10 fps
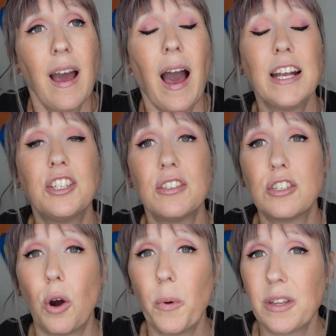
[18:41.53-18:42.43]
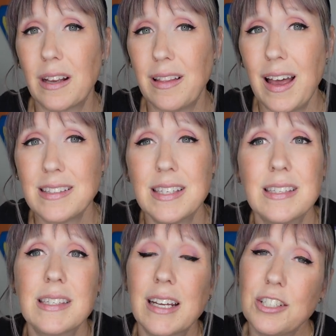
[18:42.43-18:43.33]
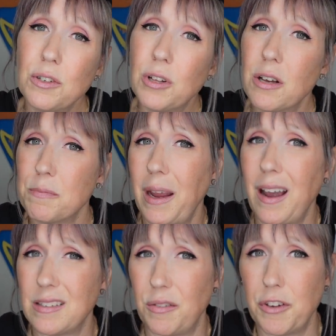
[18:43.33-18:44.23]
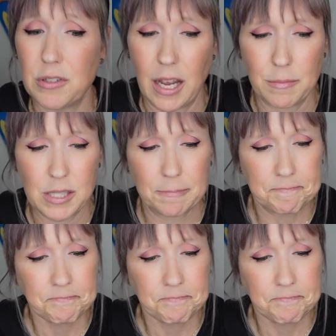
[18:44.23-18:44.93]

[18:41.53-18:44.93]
I just don't wear the glasses and I do close my eyes a few times.